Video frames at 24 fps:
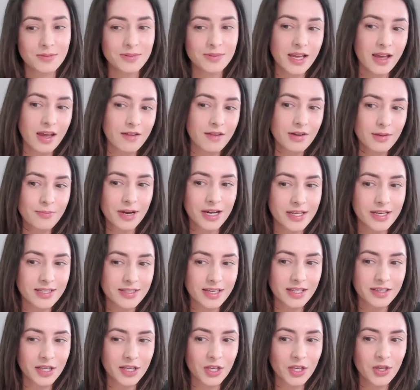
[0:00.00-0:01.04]
Seems like everybody's
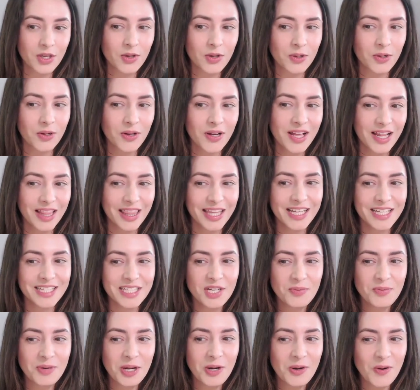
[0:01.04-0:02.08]
sending you
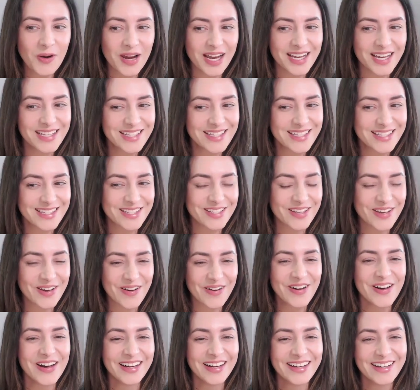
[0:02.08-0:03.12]
LinkedIn requests.
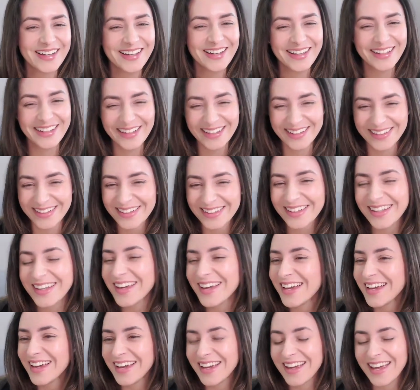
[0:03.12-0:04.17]
So,
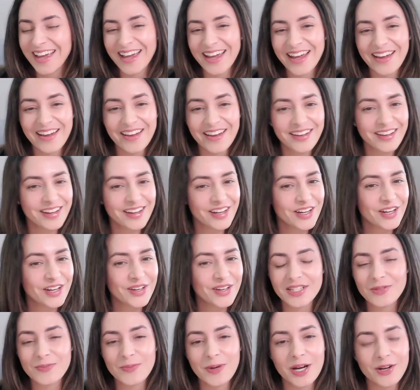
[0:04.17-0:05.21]
this
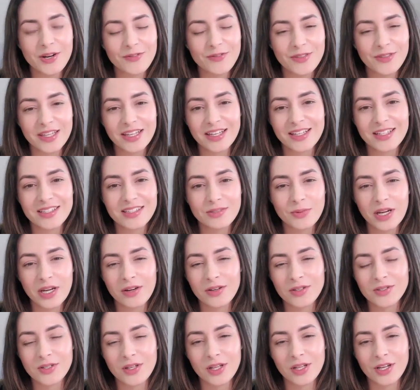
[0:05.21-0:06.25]
is part of this. We
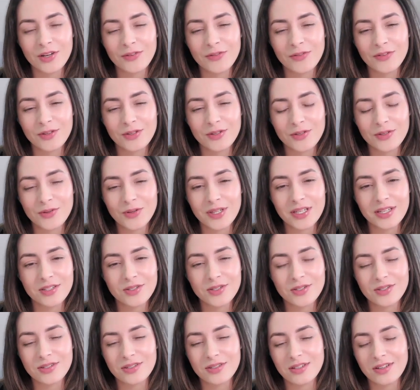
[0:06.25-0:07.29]
also love to do this.
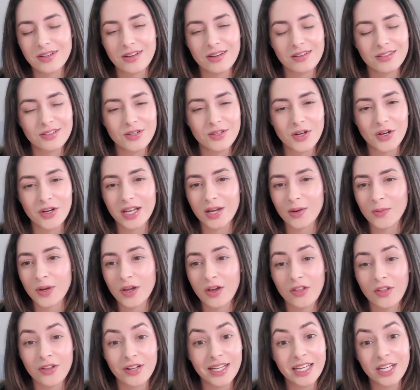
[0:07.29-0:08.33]
Just, you connect
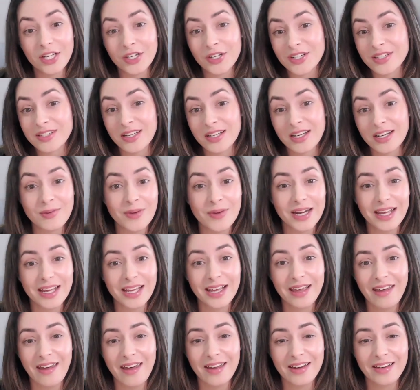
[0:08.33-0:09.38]
with other leaders and everybody
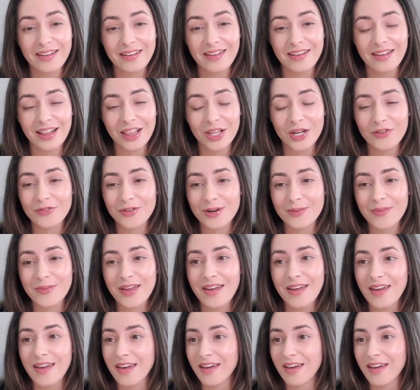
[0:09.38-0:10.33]
can learn from